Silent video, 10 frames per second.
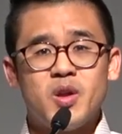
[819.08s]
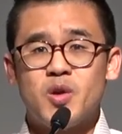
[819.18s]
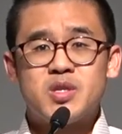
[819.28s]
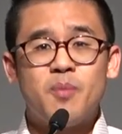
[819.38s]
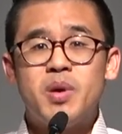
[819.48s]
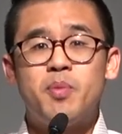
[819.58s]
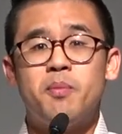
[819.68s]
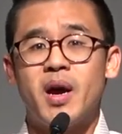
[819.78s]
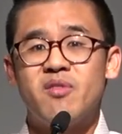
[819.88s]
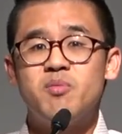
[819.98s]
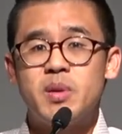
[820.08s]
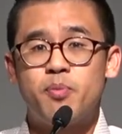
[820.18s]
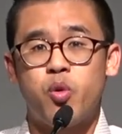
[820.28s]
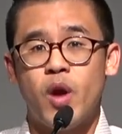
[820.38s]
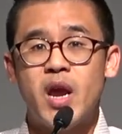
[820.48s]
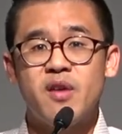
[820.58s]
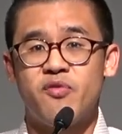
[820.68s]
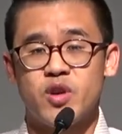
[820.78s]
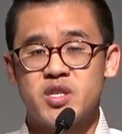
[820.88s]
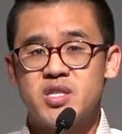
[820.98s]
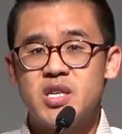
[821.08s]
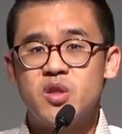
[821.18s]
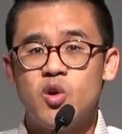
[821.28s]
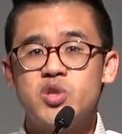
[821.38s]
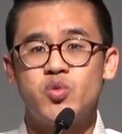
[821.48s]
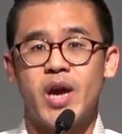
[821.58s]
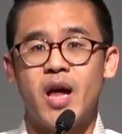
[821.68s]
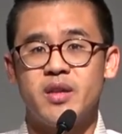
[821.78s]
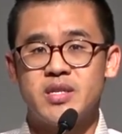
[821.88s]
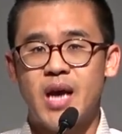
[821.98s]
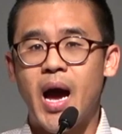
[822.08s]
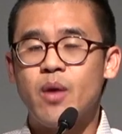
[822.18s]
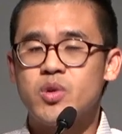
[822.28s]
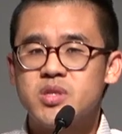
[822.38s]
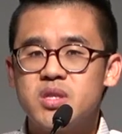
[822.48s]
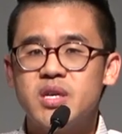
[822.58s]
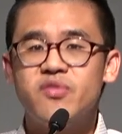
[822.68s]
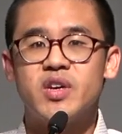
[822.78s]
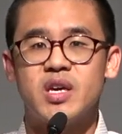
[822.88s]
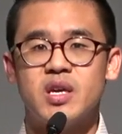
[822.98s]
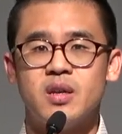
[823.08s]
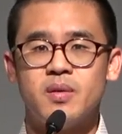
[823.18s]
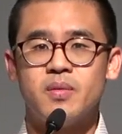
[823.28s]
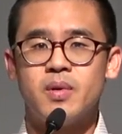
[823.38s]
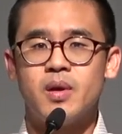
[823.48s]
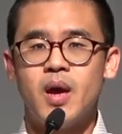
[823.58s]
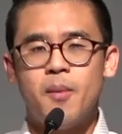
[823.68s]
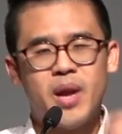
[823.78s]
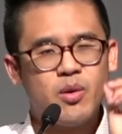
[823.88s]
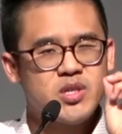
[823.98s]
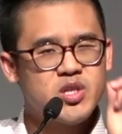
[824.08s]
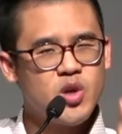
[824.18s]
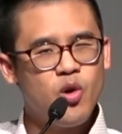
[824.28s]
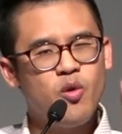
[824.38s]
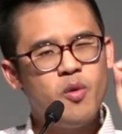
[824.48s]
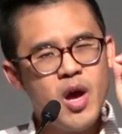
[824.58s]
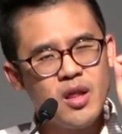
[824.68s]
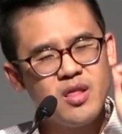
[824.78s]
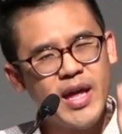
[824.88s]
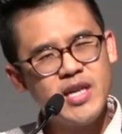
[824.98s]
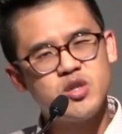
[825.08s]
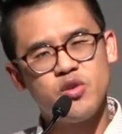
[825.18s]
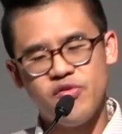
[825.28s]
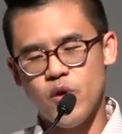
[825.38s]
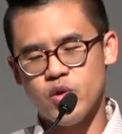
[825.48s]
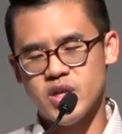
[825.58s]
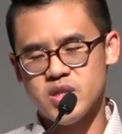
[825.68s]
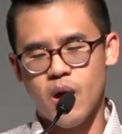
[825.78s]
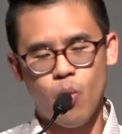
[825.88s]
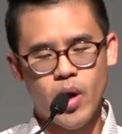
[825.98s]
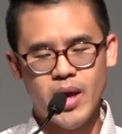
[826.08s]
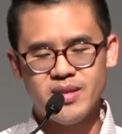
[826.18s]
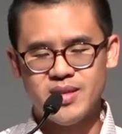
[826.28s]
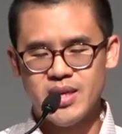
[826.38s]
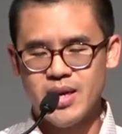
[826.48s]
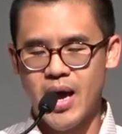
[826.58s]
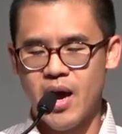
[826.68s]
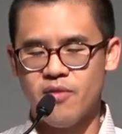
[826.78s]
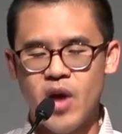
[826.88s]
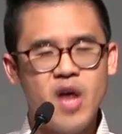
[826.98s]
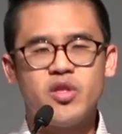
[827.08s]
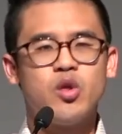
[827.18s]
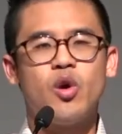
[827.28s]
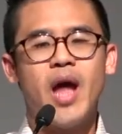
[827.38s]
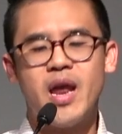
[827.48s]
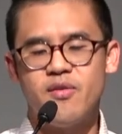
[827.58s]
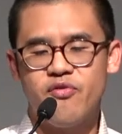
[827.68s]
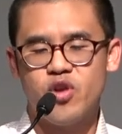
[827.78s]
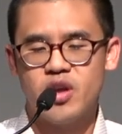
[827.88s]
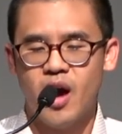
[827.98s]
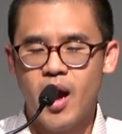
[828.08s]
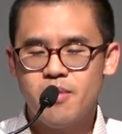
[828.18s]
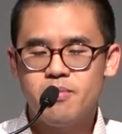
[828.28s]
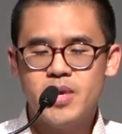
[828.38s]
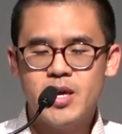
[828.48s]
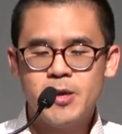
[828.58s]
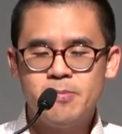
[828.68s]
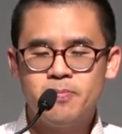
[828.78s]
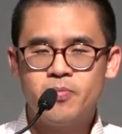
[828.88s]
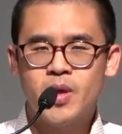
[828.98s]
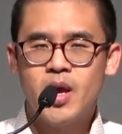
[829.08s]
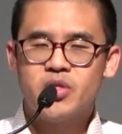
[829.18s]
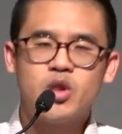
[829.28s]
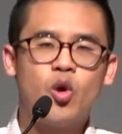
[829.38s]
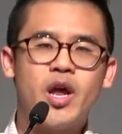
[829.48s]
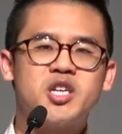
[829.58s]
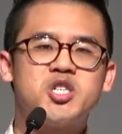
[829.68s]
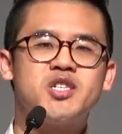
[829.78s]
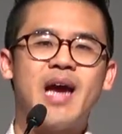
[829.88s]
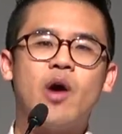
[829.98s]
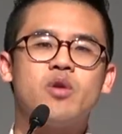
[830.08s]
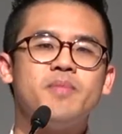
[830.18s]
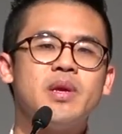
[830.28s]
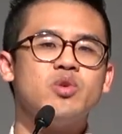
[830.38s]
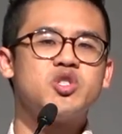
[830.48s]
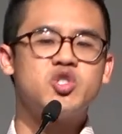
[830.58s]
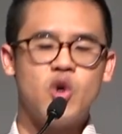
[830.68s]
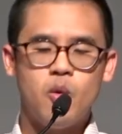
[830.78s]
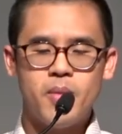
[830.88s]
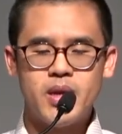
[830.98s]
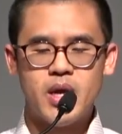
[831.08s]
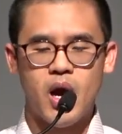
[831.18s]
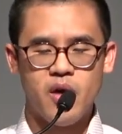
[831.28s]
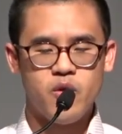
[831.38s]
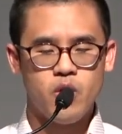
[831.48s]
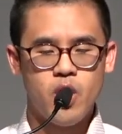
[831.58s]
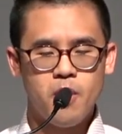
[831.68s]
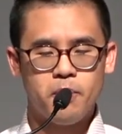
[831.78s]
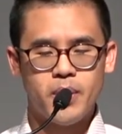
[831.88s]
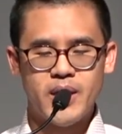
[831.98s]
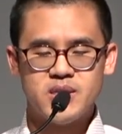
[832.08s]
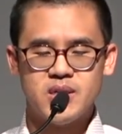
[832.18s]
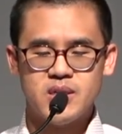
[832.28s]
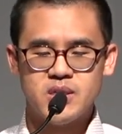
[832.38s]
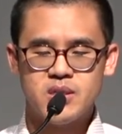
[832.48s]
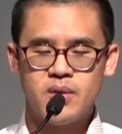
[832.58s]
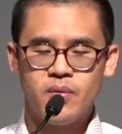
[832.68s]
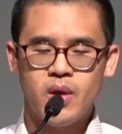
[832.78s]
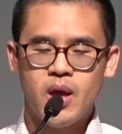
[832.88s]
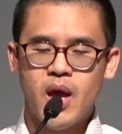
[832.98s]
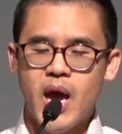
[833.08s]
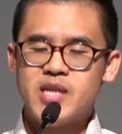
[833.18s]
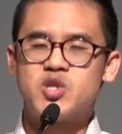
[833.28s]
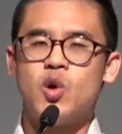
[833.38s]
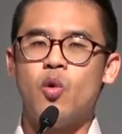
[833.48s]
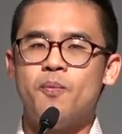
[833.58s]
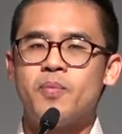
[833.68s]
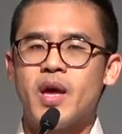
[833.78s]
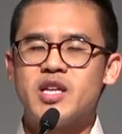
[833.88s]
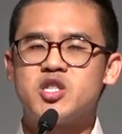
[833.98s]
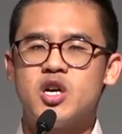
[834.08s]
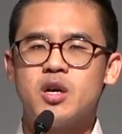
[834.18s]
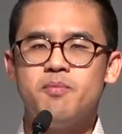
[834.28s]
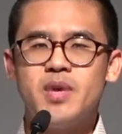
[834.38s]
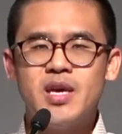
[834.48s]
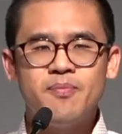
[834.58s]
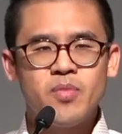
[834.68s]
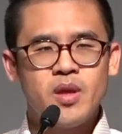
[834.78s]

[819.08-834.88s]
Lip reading: some people might even be praying for, to see those realities I was living in. But I was so laser focused on what I didn't have. The Lord hadn't forgotten me. The Lord had showered me with so many other blessings. And so it took me